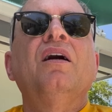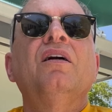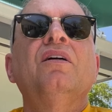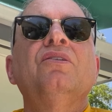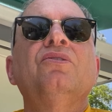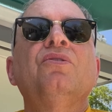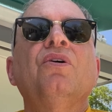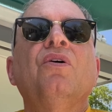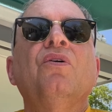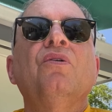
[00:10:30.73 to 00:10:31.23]

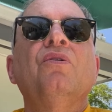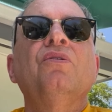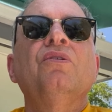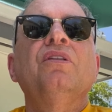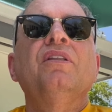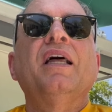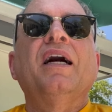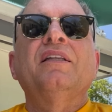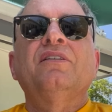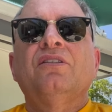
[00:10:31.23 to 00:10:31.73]
So
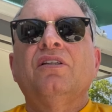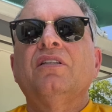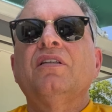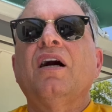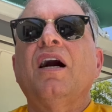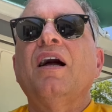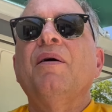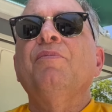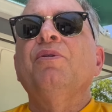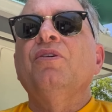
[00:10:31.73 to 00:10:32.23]
that's the
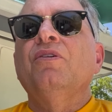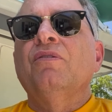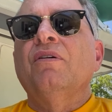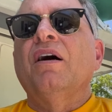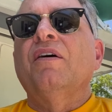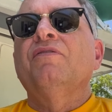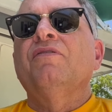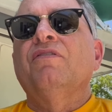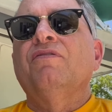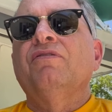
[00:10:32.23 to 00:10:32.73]
time where you
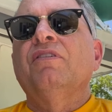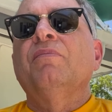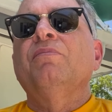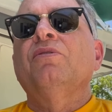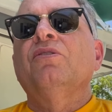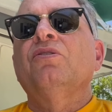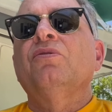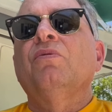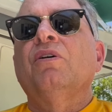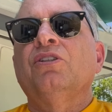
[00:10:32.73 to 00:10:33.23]
have to flip
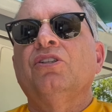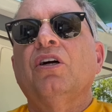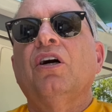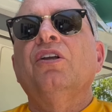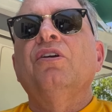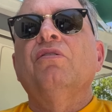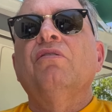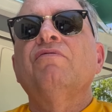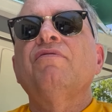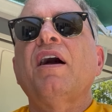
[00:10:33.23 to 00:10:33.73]
the switch. Are
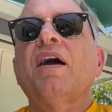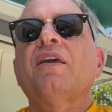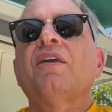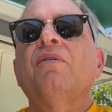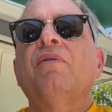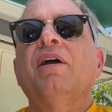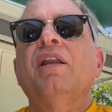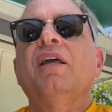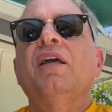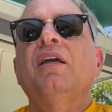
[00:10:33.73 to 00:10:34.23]
you
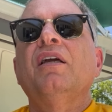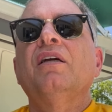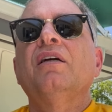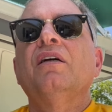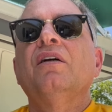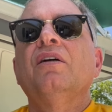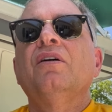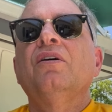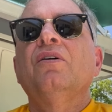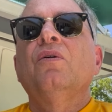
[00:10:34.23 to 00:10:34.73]
evacuating
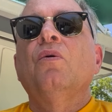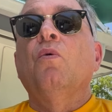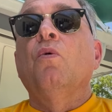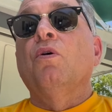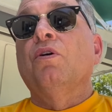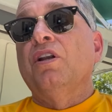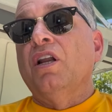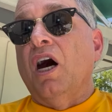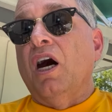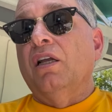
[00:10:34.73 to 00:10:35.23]

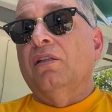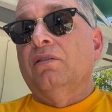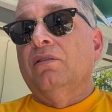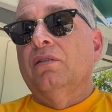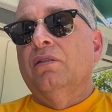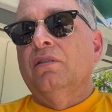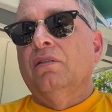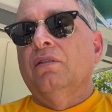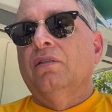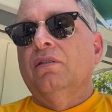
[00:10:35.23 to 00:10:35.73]
or not?
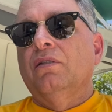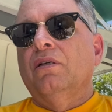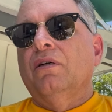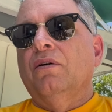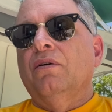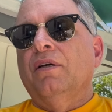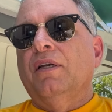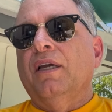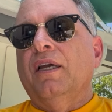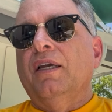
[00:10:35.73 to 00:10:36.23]

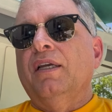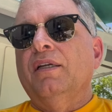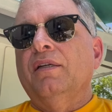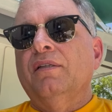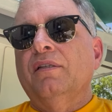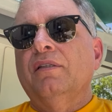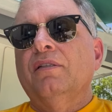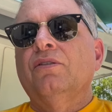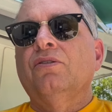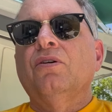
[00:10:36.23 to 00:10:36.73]
Okay,
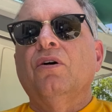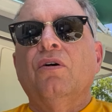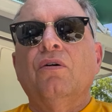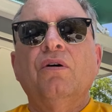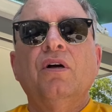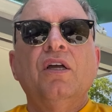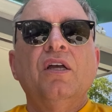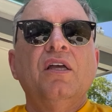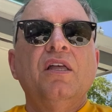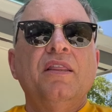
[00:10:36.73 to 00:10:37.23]
so
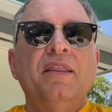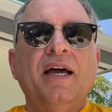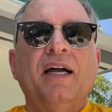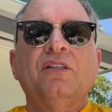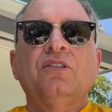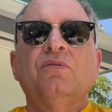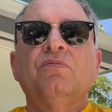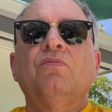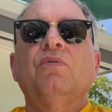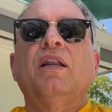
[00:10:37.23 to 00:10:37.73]

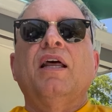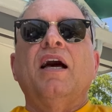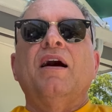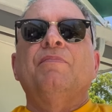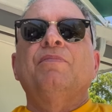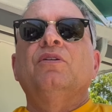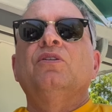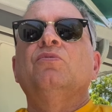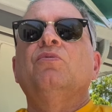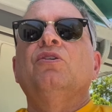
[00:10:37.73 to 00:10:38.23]
that's what
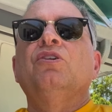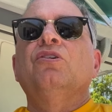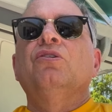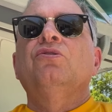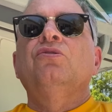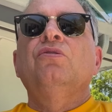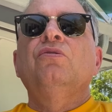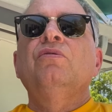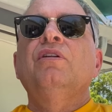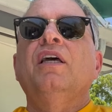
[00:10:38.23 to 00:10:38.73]
happens when you're
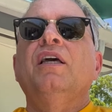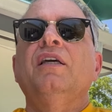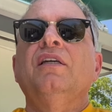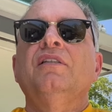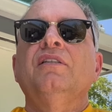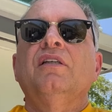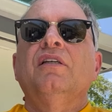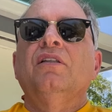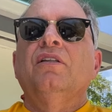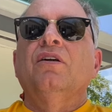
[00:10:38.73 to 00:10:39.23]
2
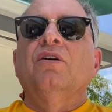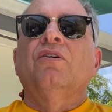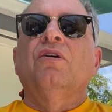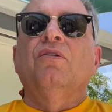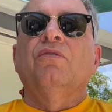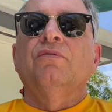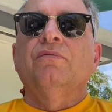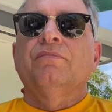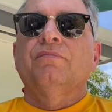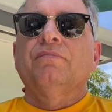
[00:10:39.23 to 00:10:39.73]
days in the cone.